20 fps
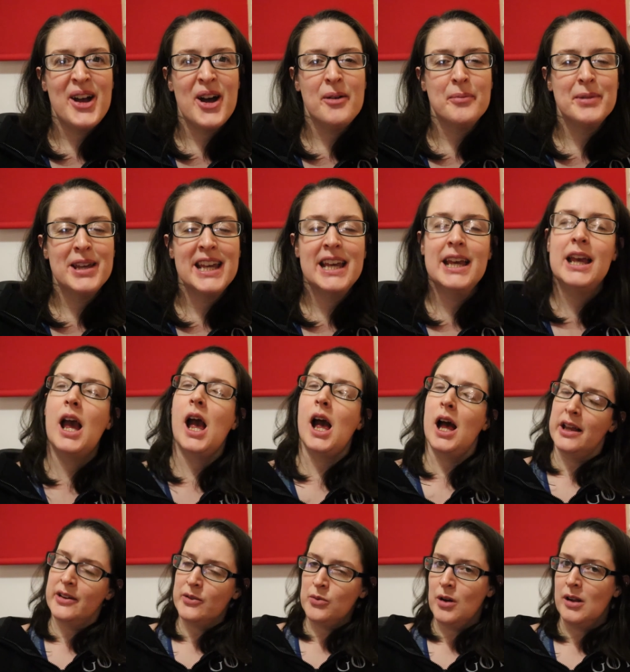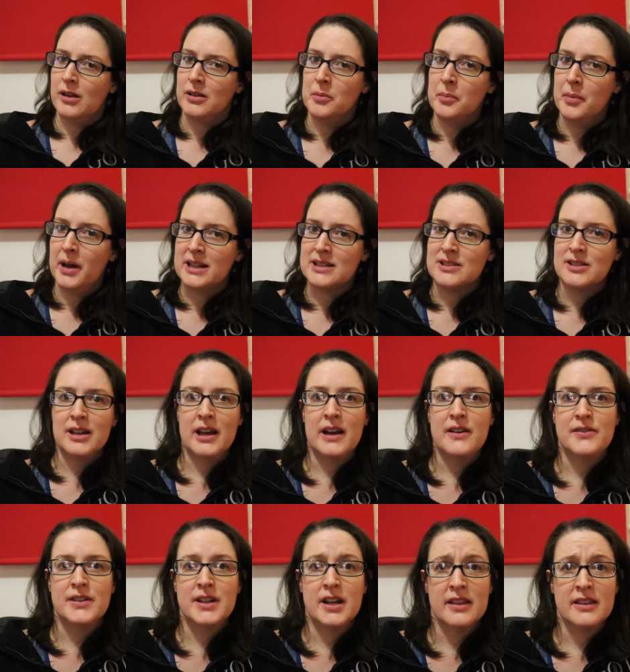Army and welcome back to
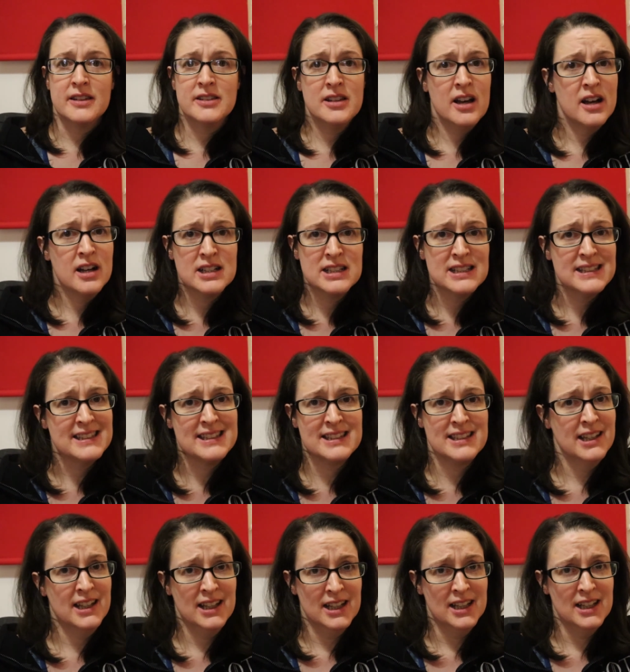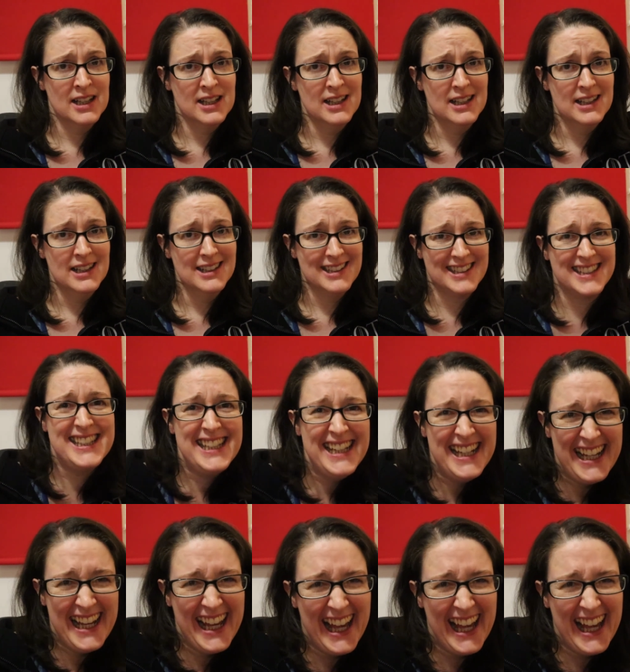Life and Other Soccer Skills.